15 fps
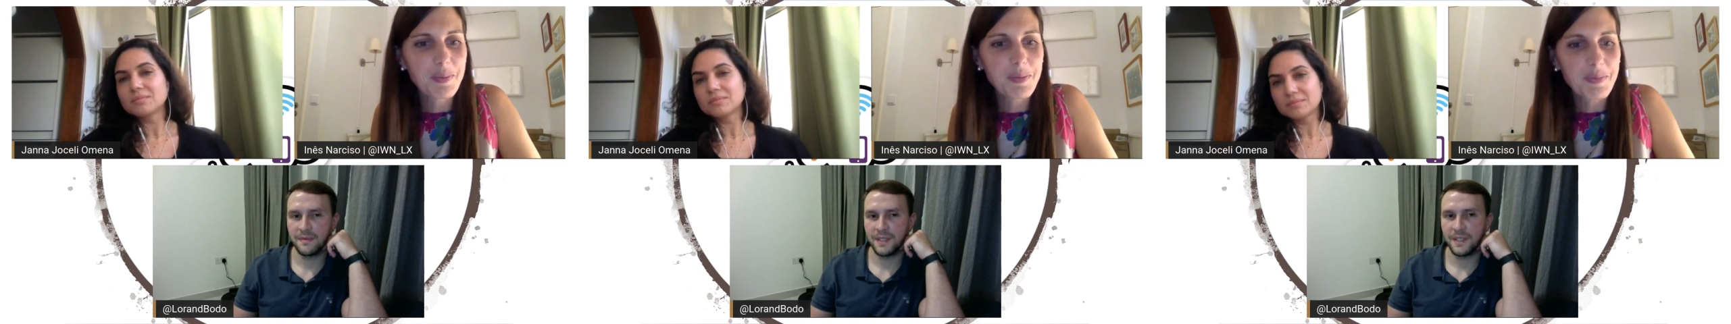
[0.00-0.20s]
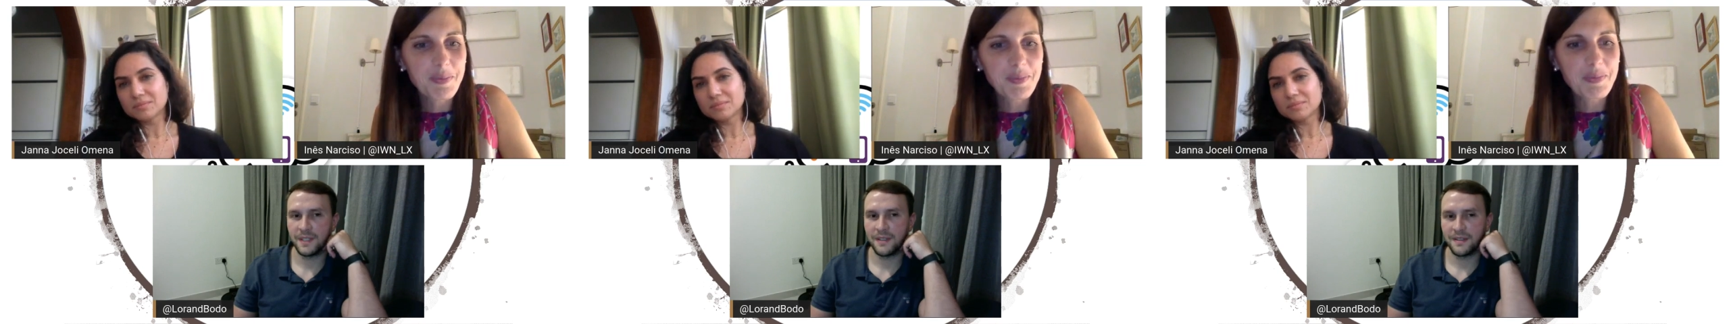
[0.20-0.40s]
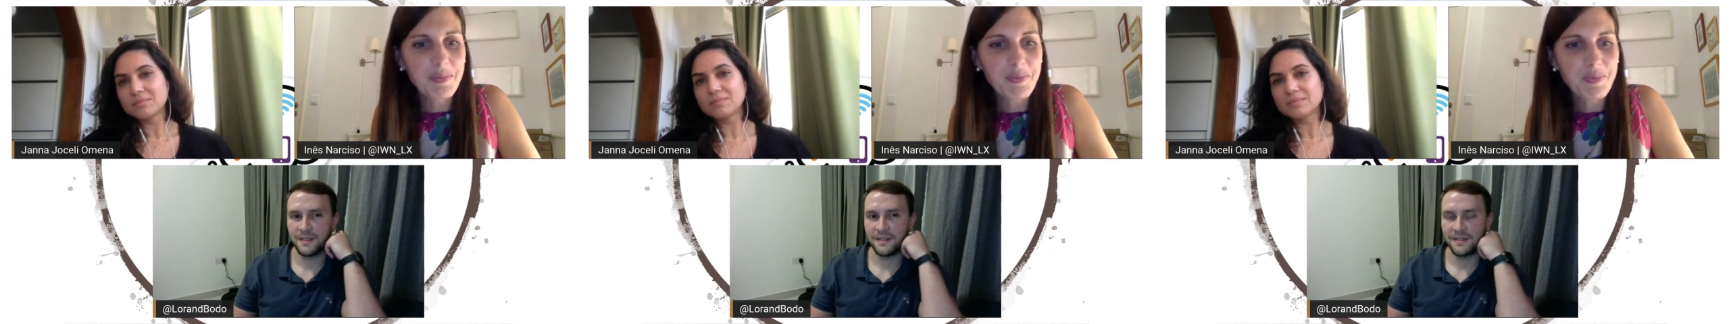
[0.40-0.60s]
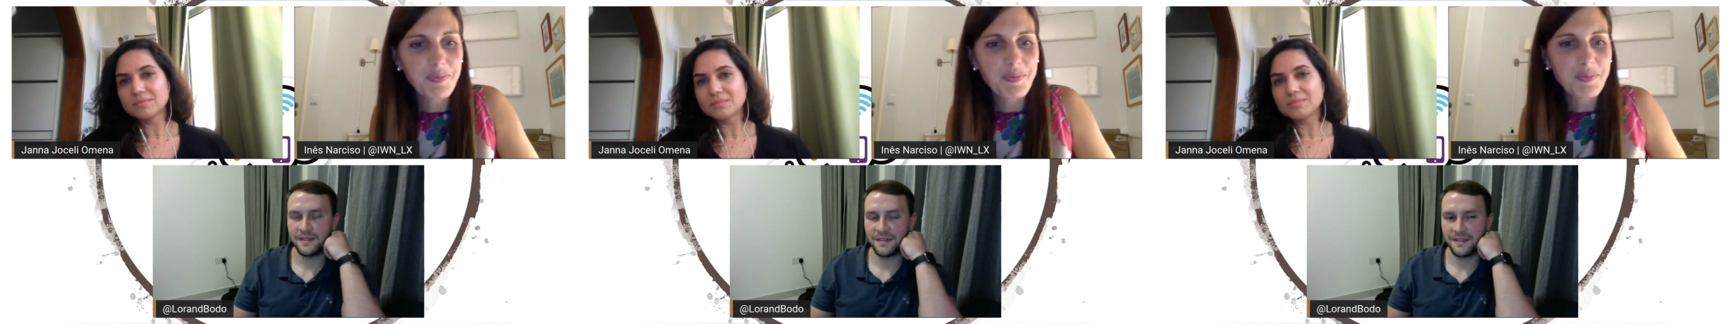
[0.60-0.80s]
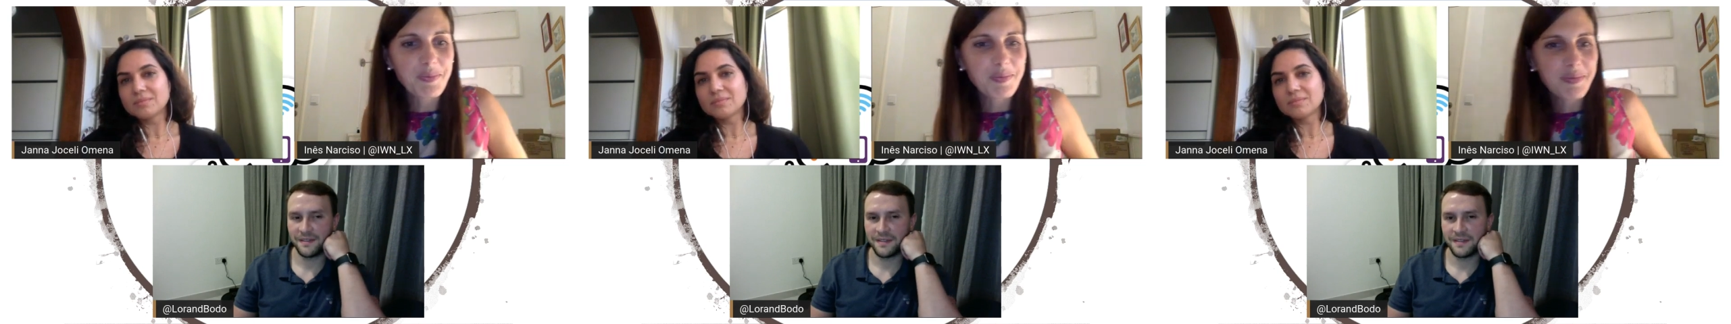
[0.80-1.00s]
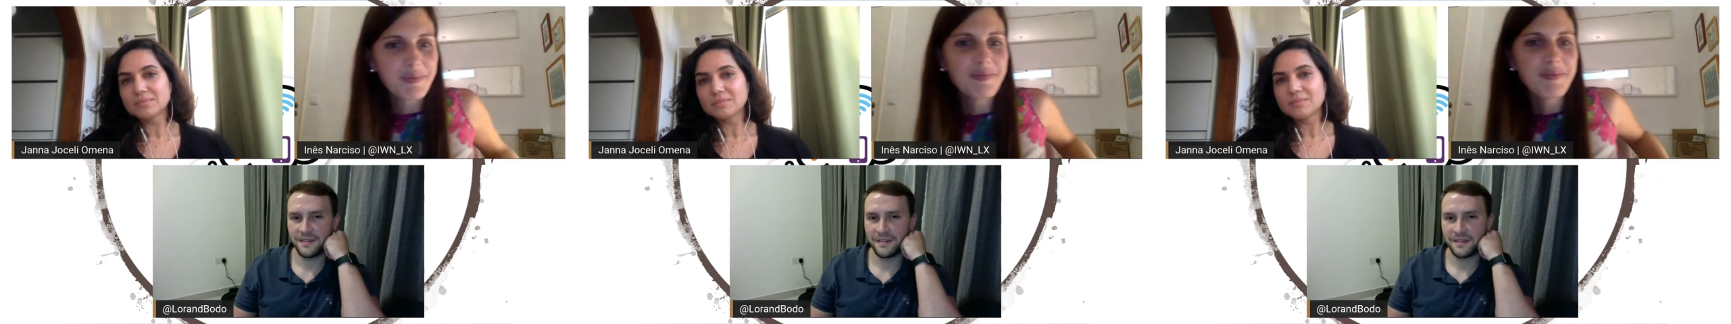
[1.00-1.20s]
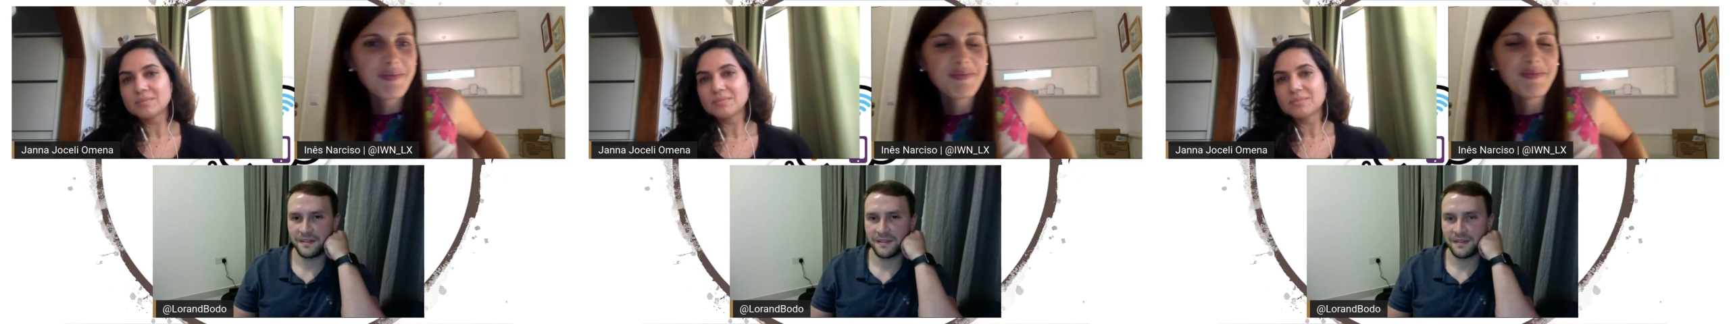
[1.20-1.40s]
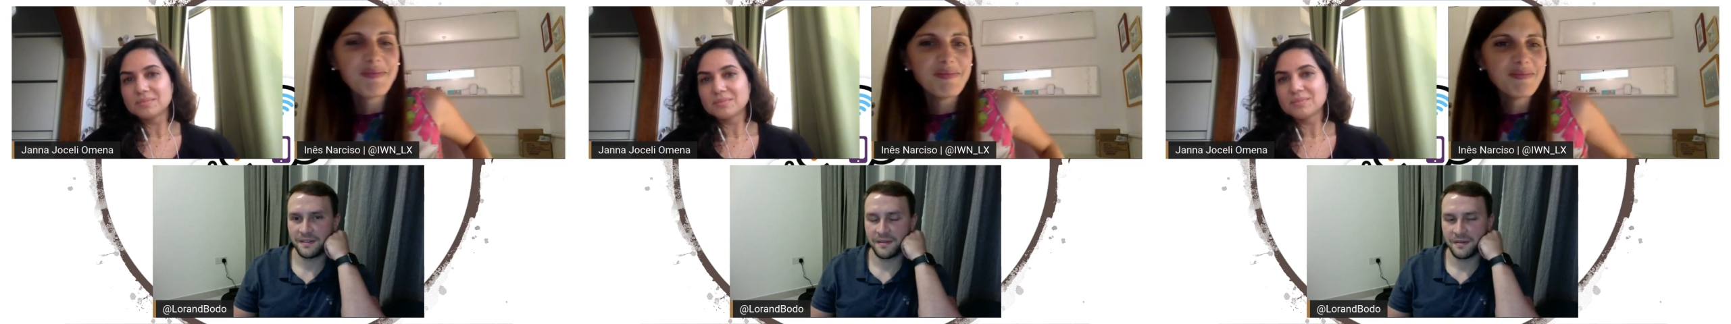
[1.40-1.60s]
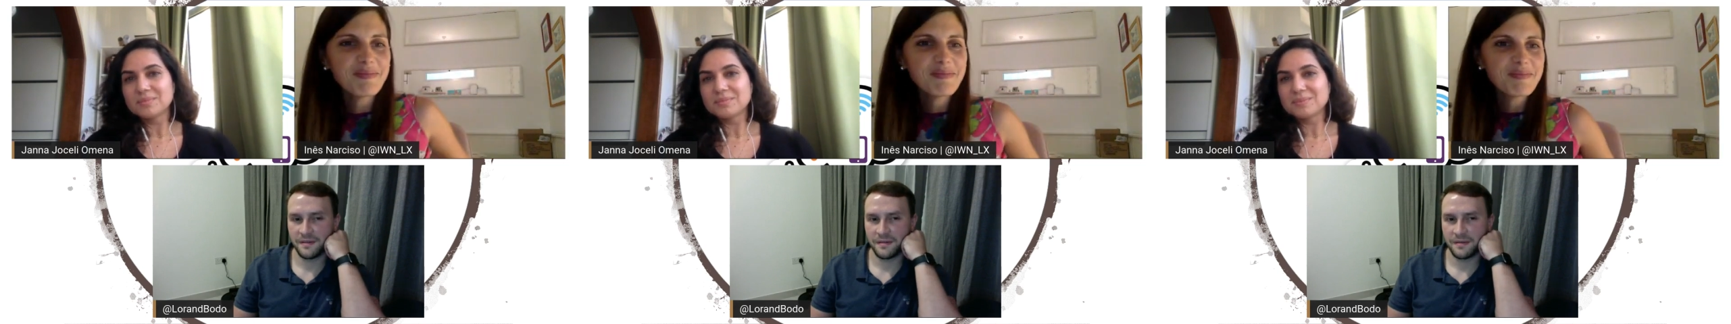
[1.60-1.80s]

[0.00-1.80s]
(no one is talking)